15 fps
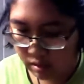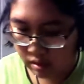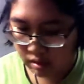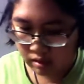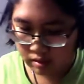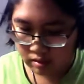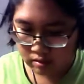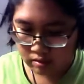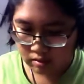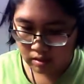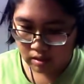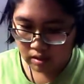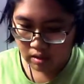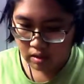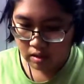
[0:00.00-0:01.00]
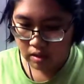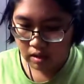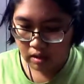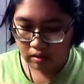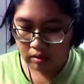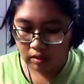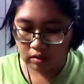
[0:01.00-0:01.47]
as
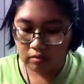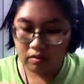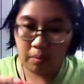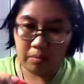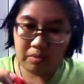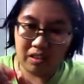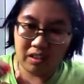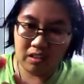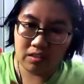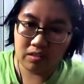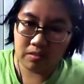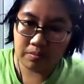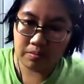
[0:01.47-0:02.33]
the other ramunes.